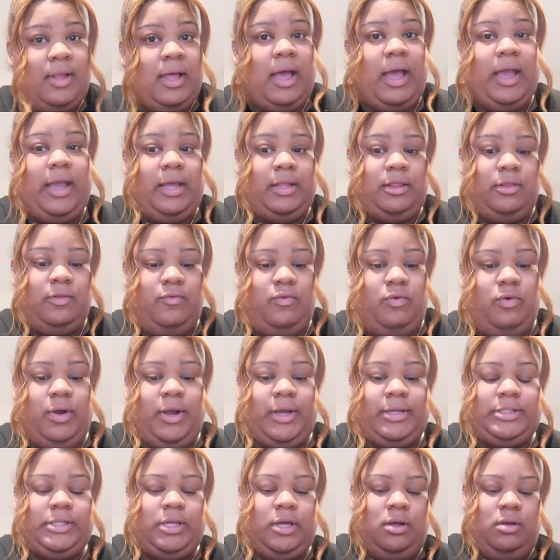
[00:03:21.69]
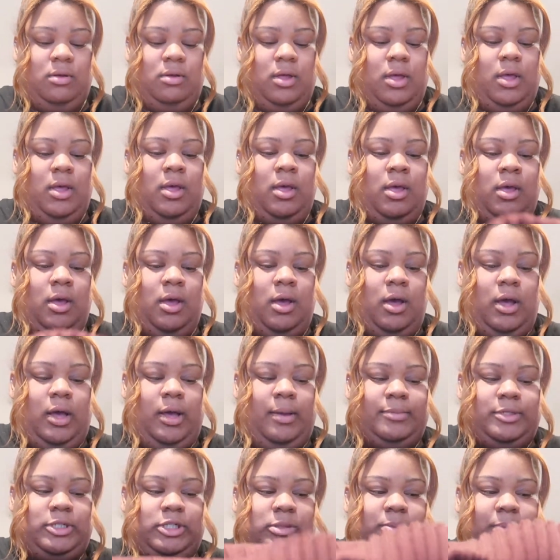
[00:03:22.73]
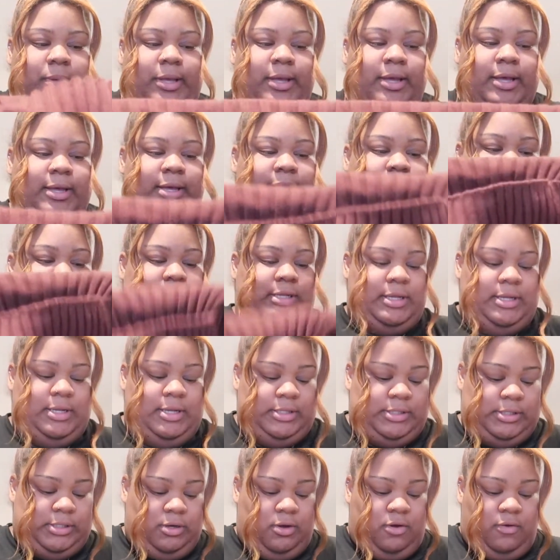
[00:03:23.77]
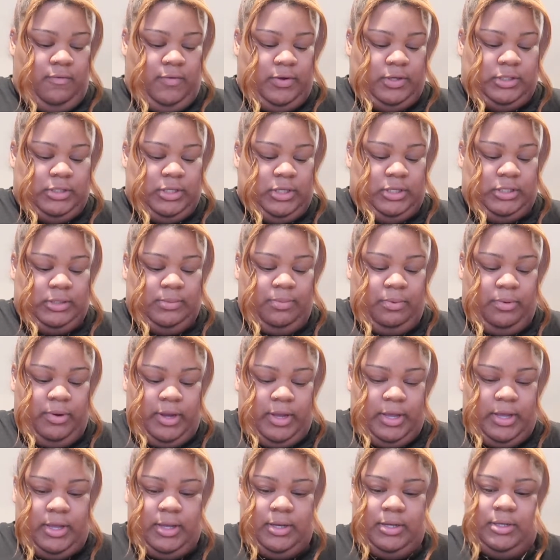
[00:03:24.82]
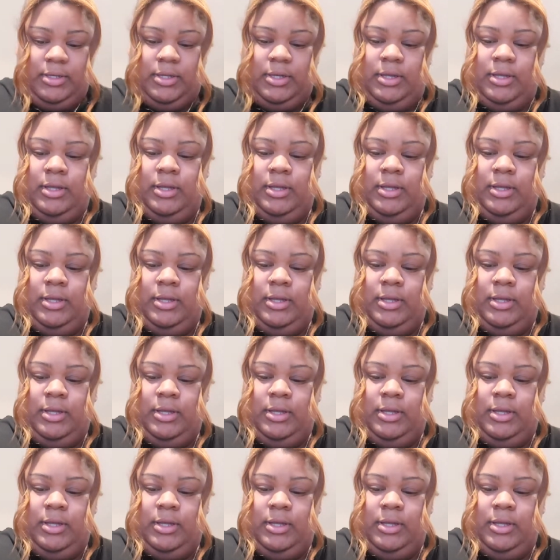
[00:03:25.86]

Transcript: I get the four X L, um, just because it is an overseas brand.